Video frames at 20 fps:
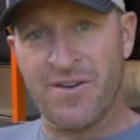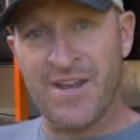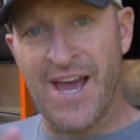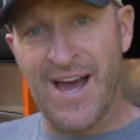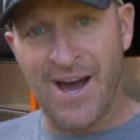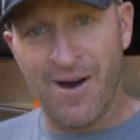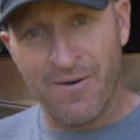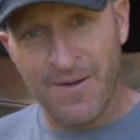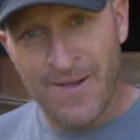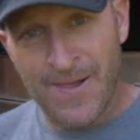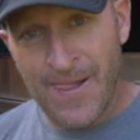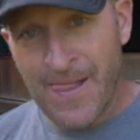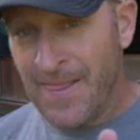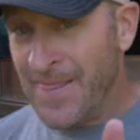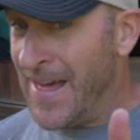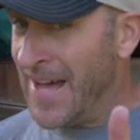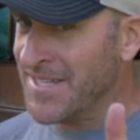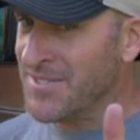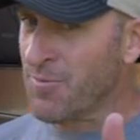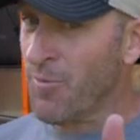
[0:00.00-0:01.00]
Now,
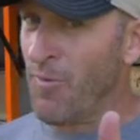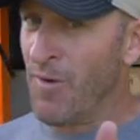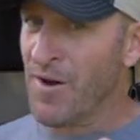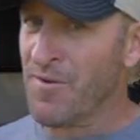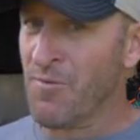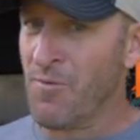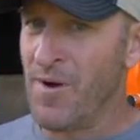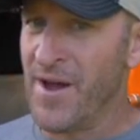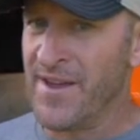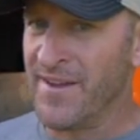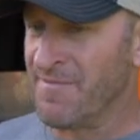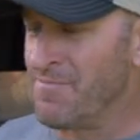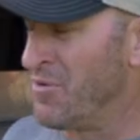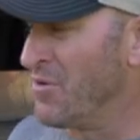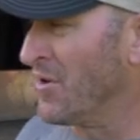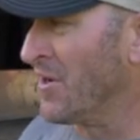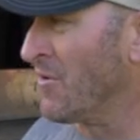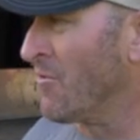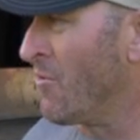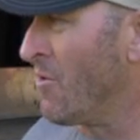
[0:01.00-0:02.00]
that's one way of
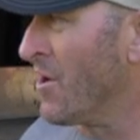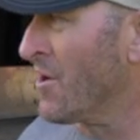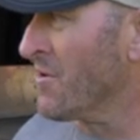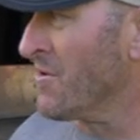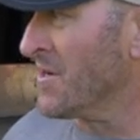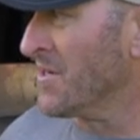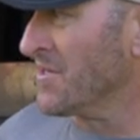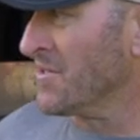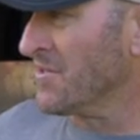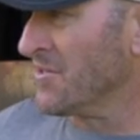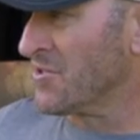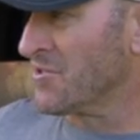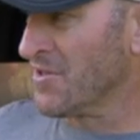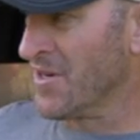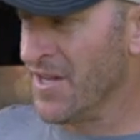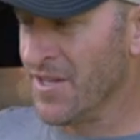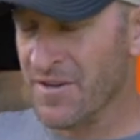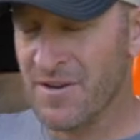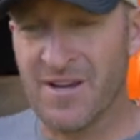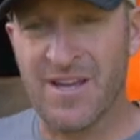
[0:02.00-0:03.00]
putting water into the
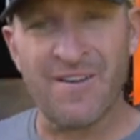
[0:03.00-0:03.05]
trailer.